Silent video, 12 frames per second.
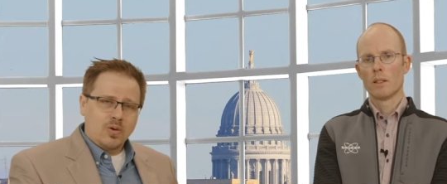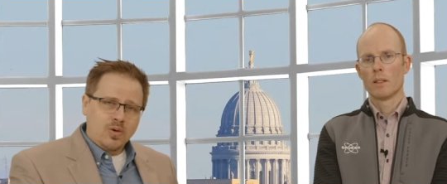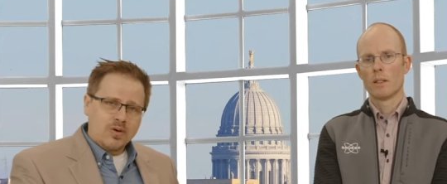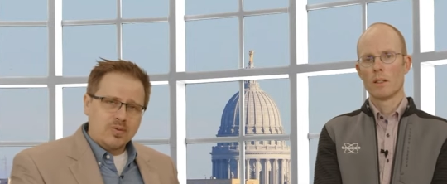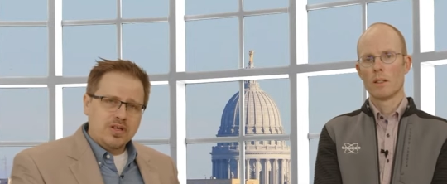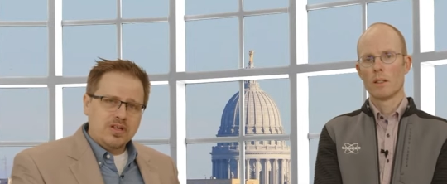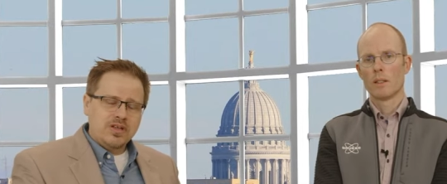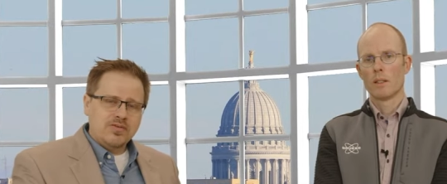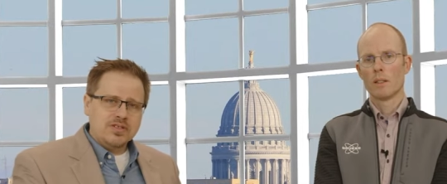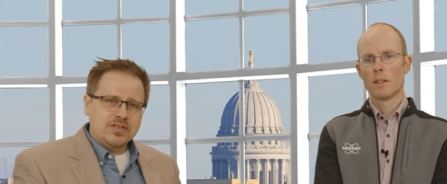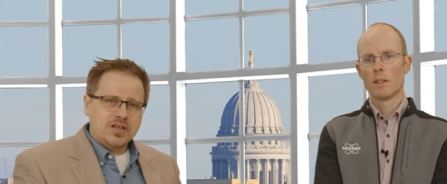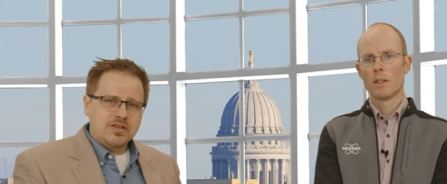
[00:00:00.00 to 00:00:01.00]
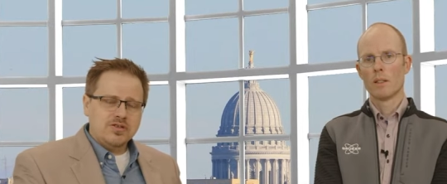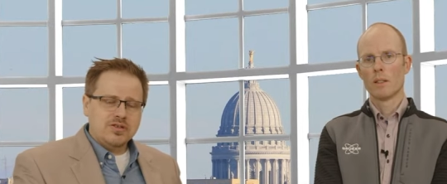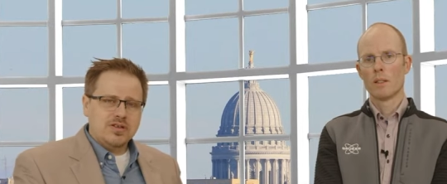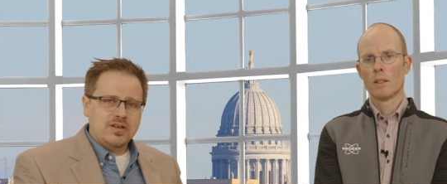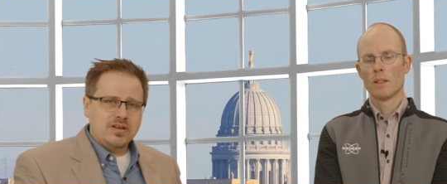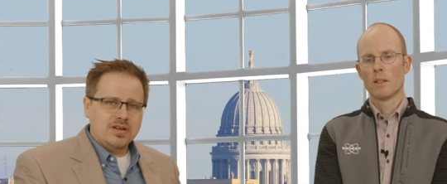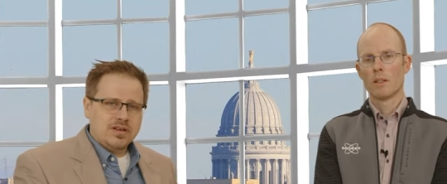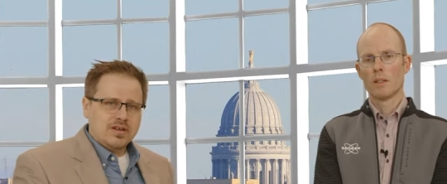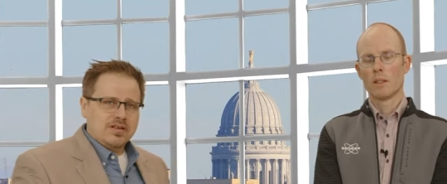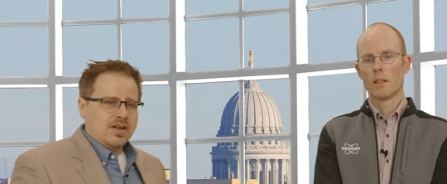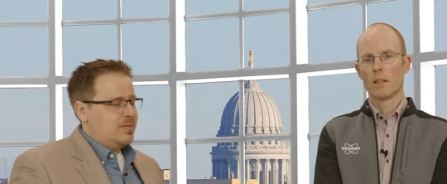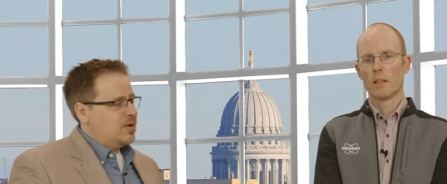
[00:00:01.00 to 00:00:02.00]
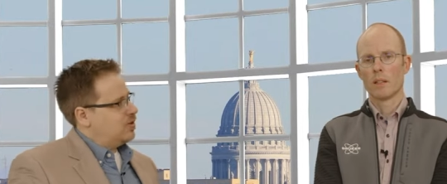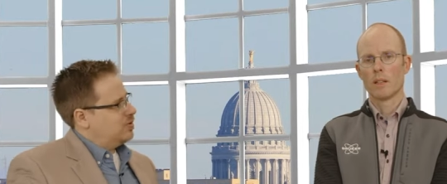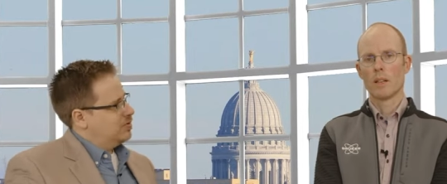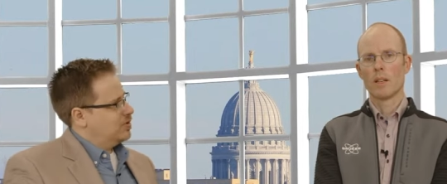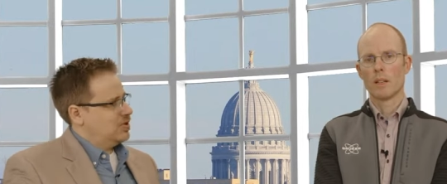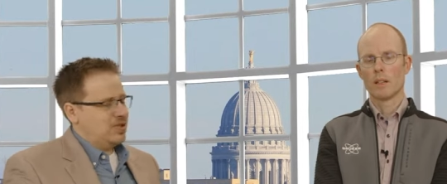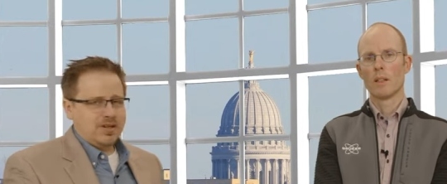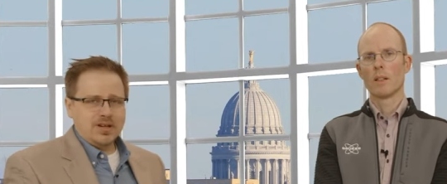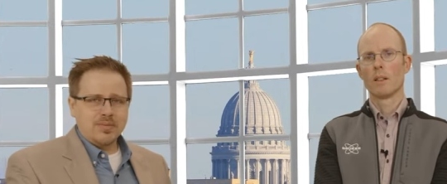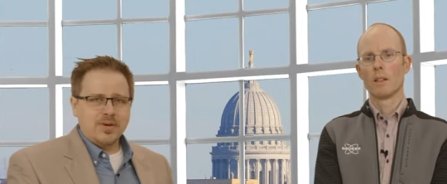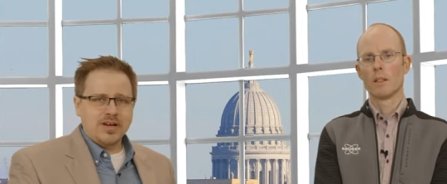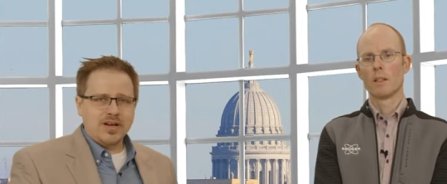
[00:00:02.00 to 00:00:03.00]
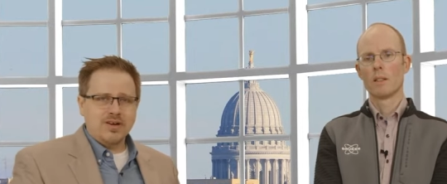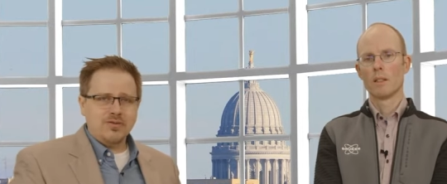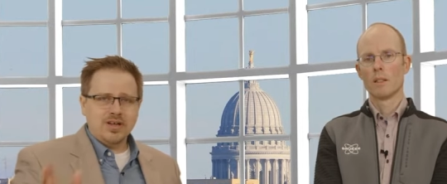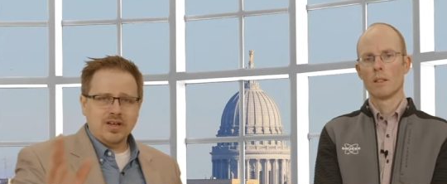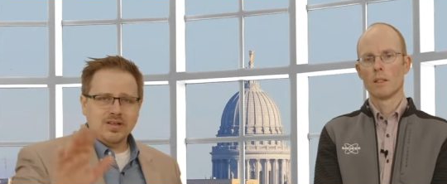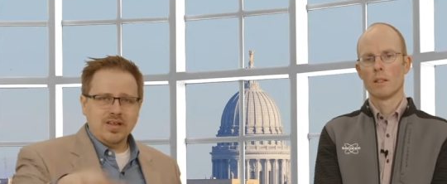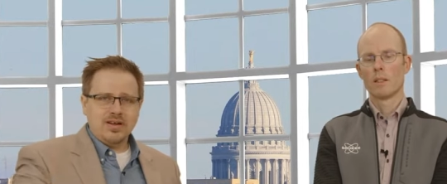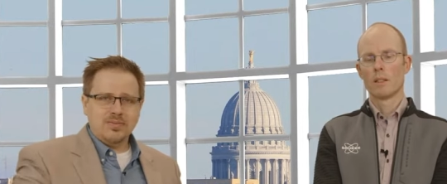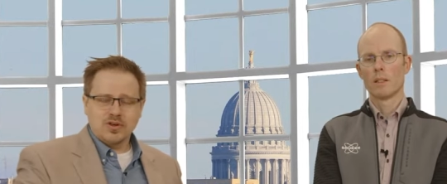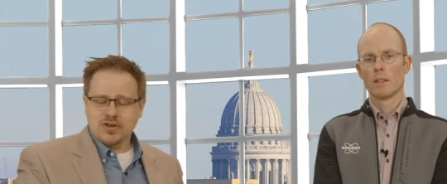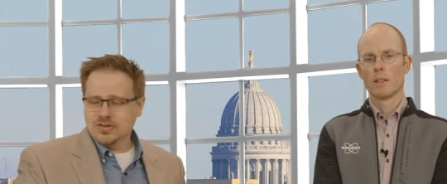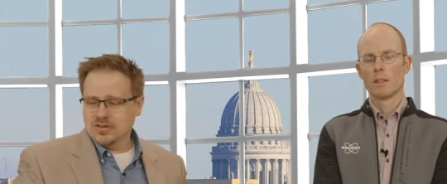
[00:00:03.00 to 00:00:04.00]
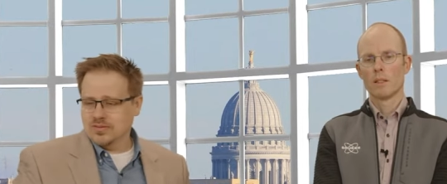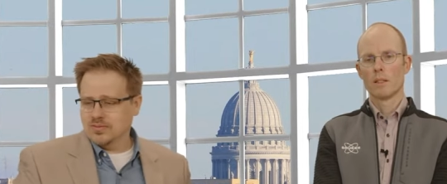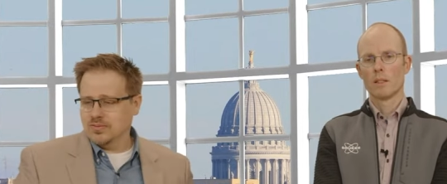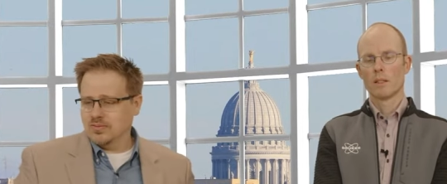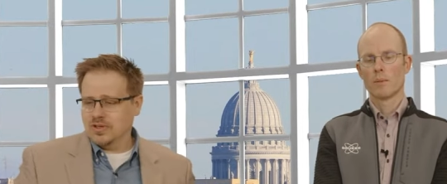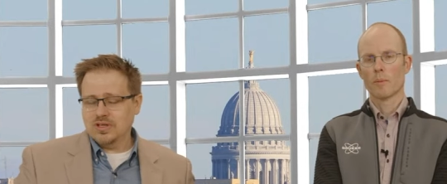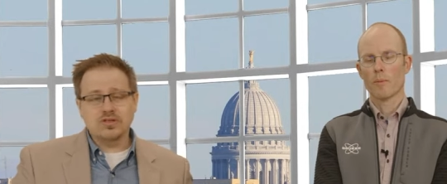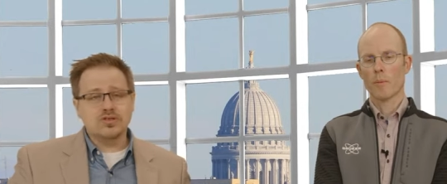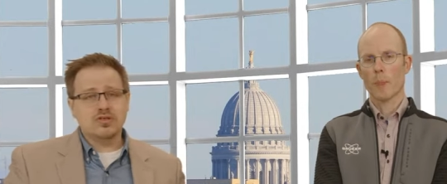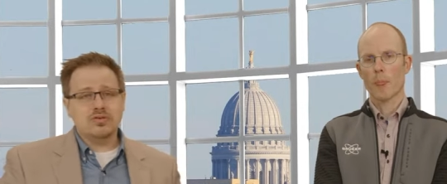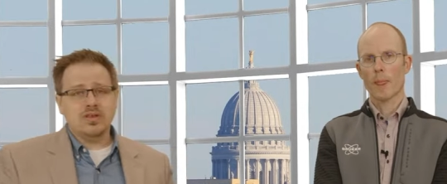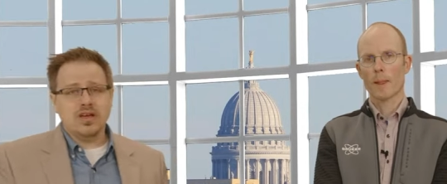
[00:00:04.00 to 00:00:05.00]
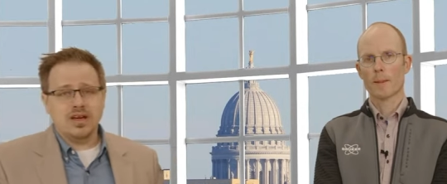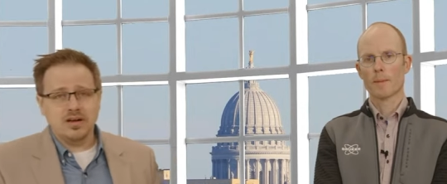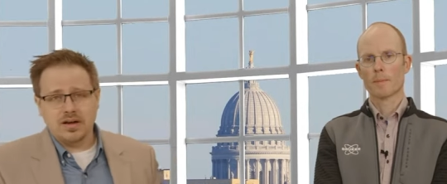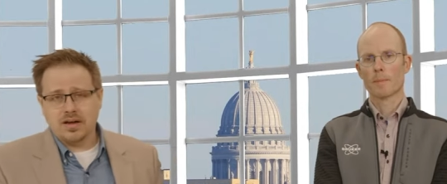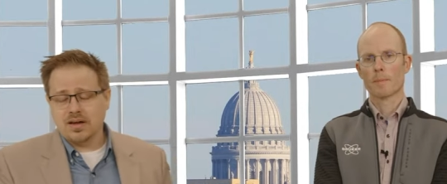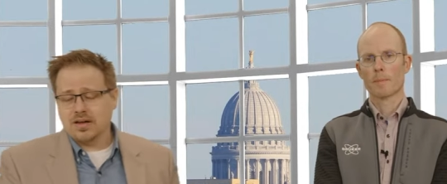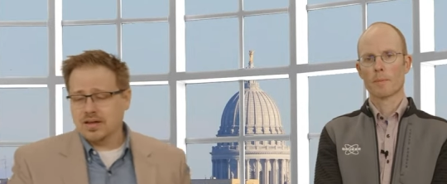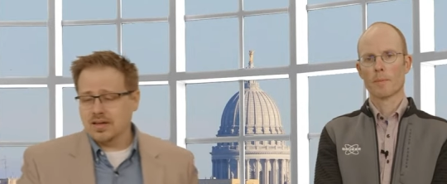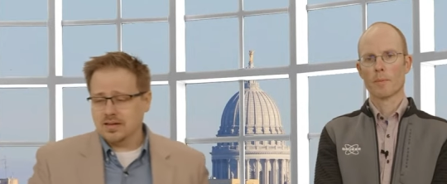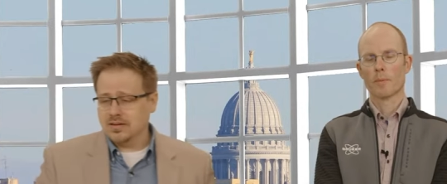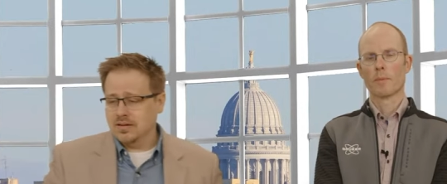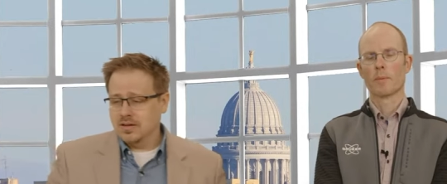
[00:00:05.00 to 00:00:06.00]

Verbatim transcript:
Speaker 1: Or we could even schedule a demo. They can come on out. We got cameras, and we can shoot that and